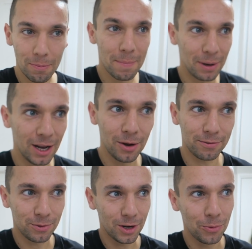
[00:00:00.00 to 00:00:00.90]
Comment below
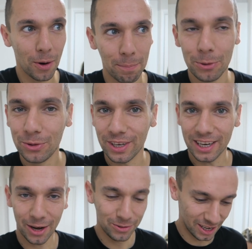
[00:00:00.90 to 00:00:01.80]
if you know what a
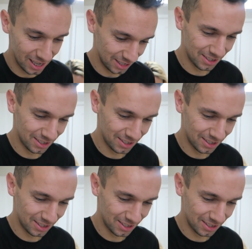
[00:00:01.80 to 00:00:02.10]
boutique hotel